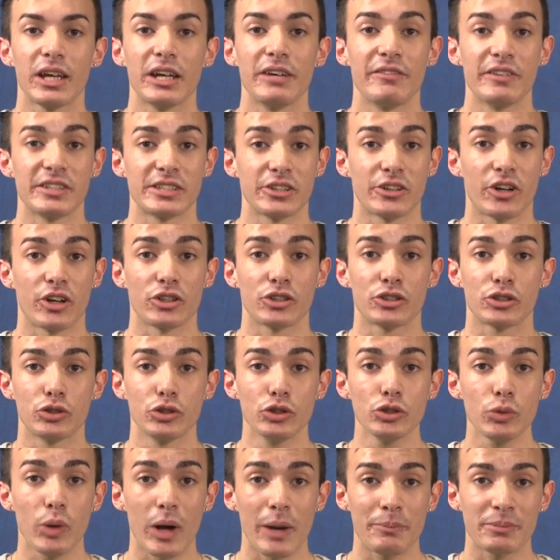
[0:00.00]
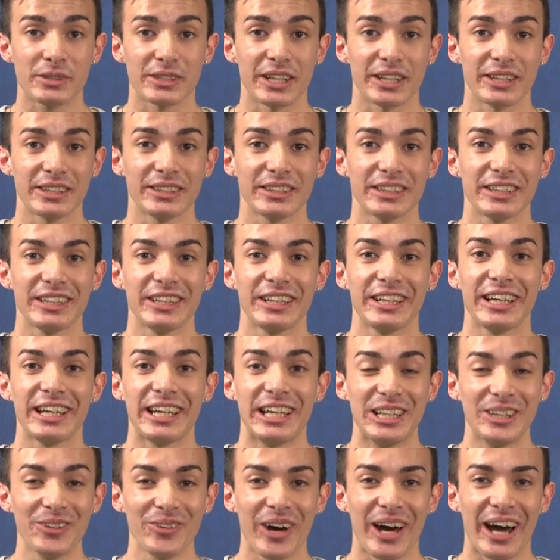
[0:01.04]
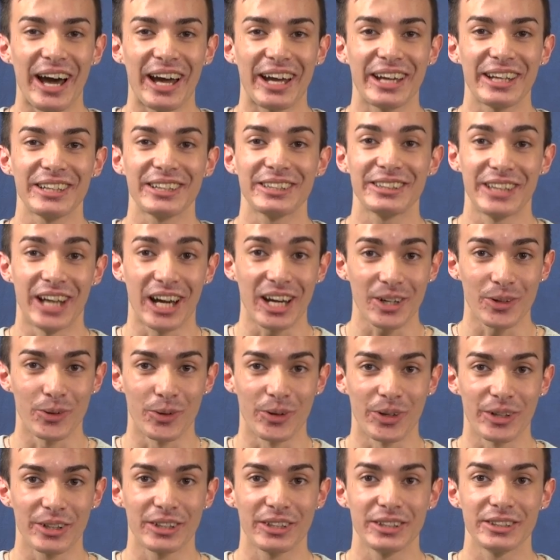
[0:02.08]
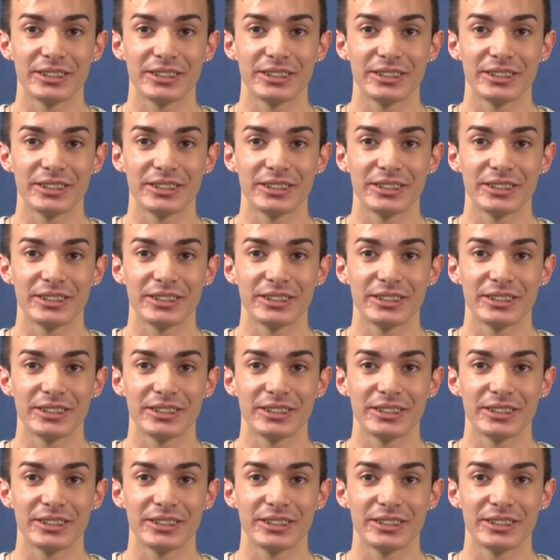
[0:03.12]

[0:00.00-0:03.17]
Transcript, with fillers: Visit our school website, hilohigh.org,